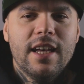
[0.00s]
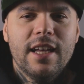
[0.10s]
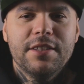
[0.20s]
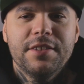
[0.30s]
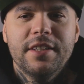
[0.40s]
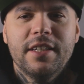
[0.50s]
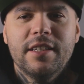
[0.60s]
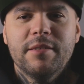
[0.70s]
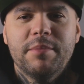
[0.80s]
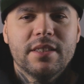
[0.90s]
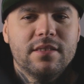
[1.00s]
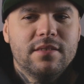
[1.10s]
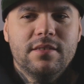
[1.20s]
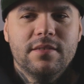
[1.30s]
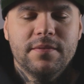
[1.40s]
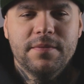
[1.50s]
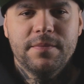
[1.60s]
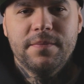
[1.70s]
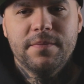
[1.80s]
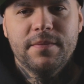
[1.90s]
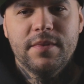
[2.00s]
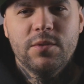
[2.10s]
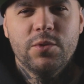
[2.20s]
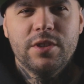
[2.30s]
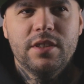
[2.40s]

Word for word: and uh, but with